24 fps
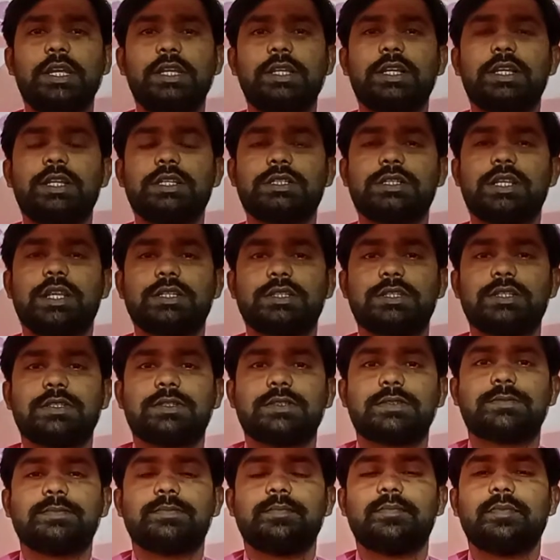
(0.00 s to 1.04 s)
English classes.
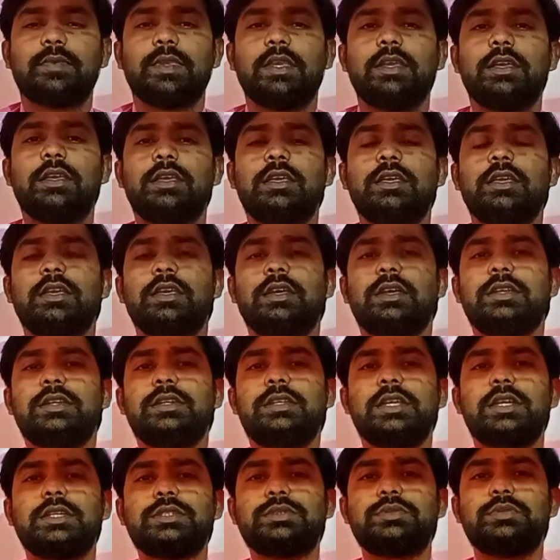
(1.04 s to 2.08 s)

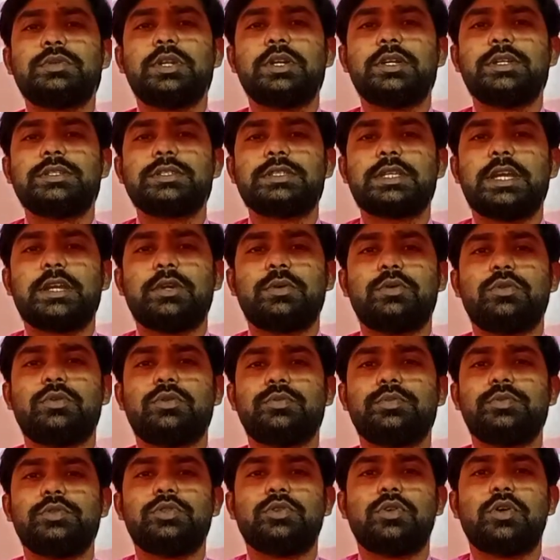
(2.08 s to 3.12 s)
Dear students, I hope
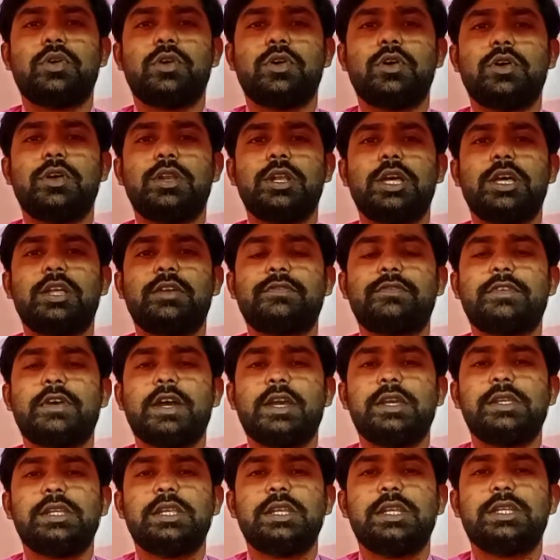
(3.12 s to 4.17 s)
you all are
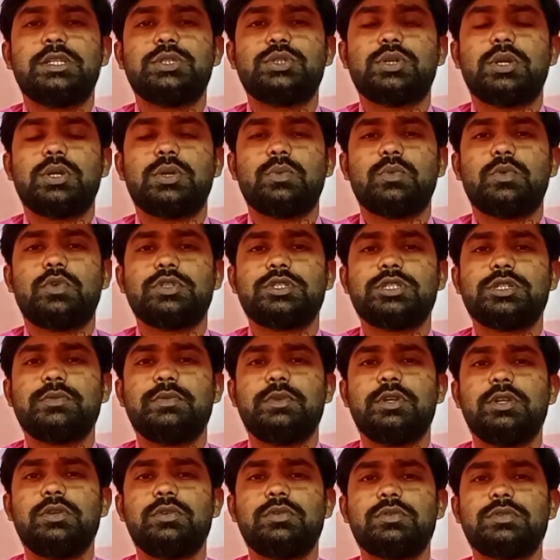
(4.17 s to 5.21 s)
fine and enjoying watching
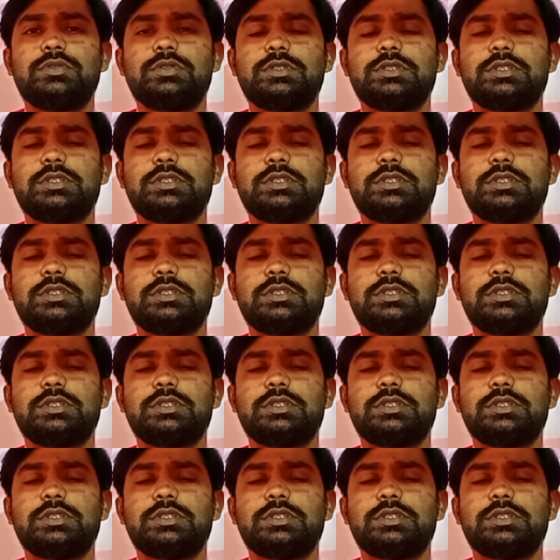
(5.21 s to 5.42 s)
videos.